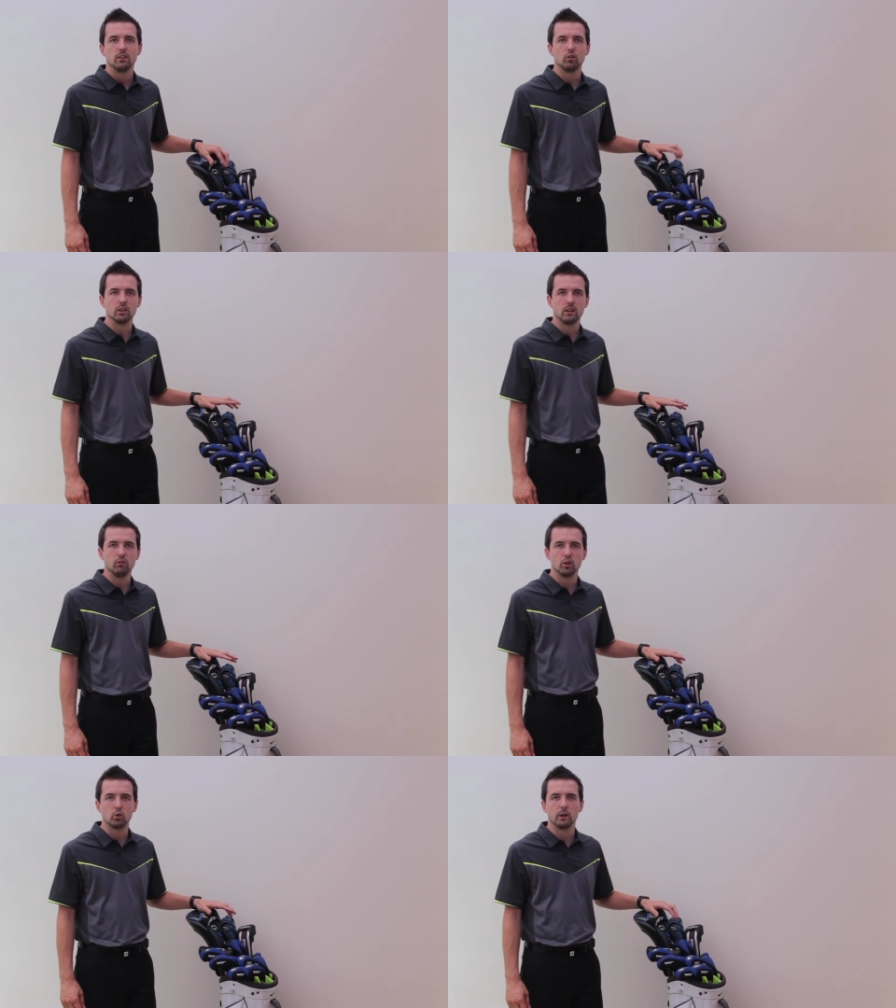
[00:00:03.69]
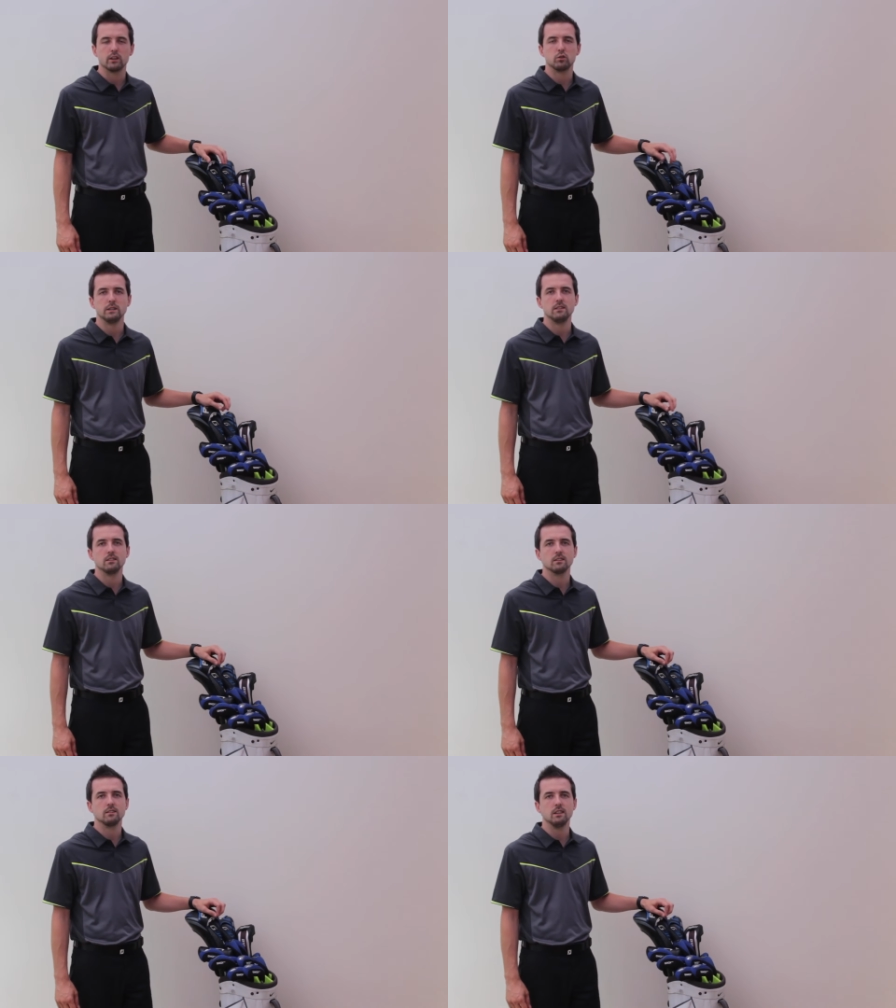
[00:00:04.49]
Thought I'd give you a quick twenty
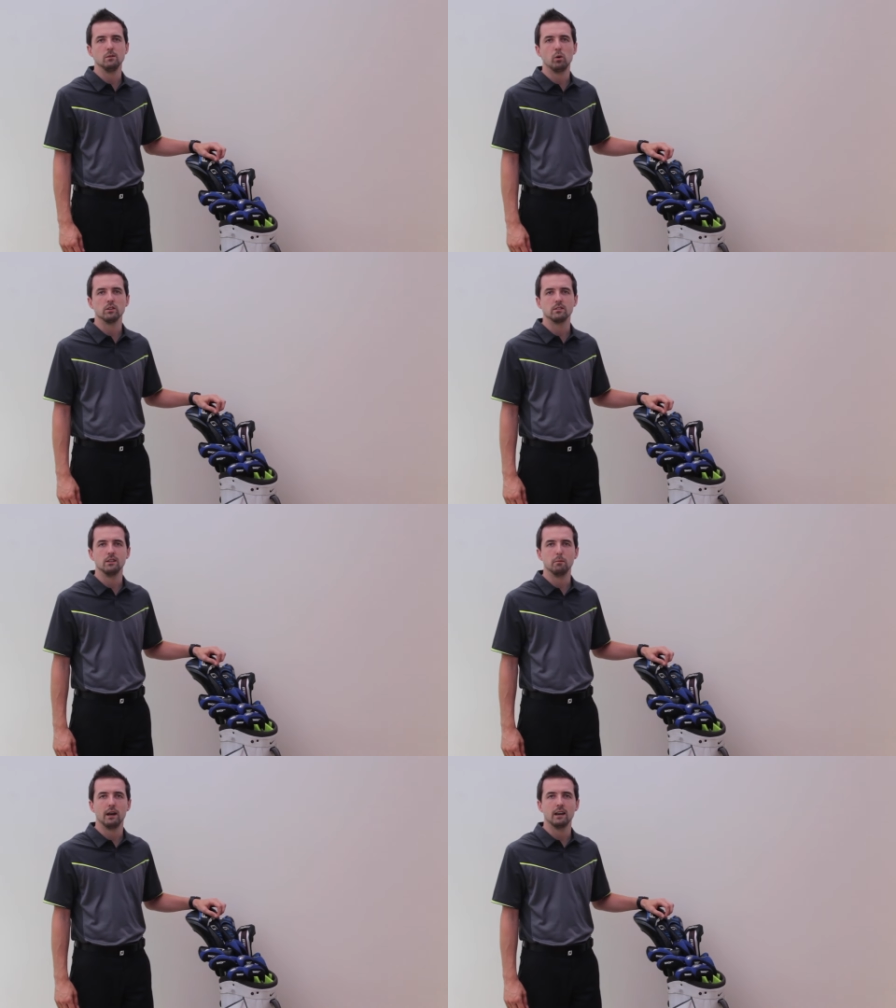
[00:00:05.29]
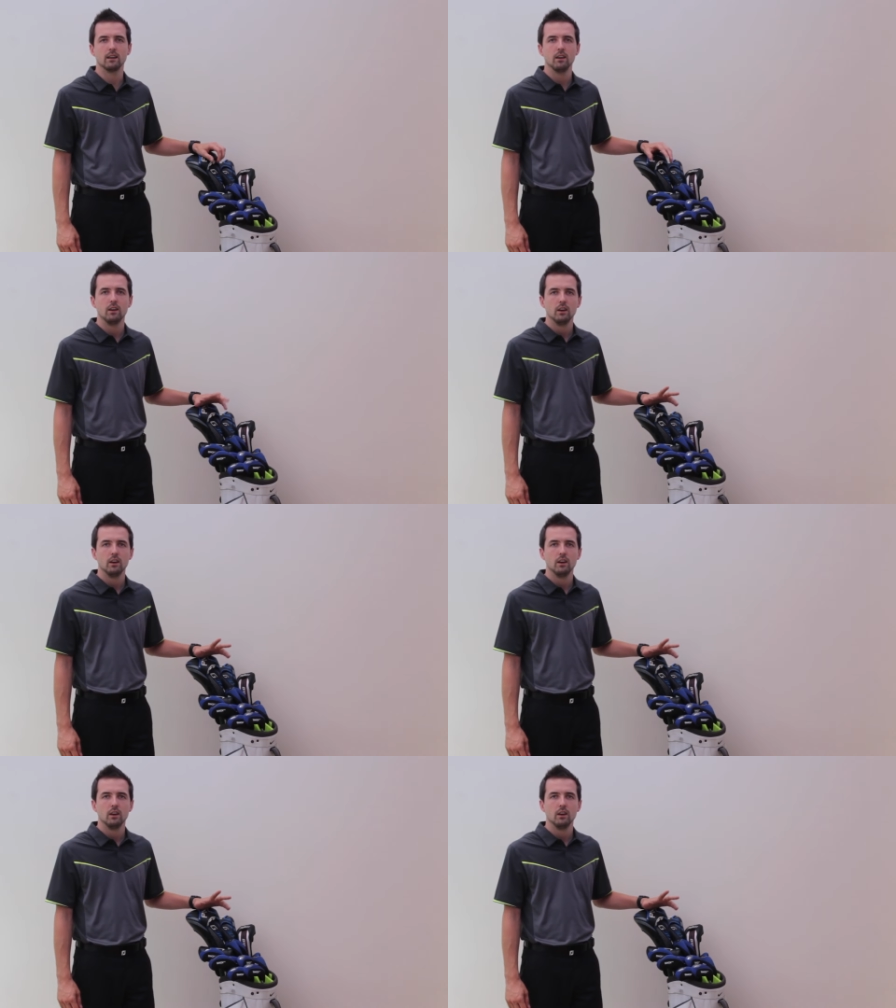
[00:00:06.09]
sixteen what's in the bag,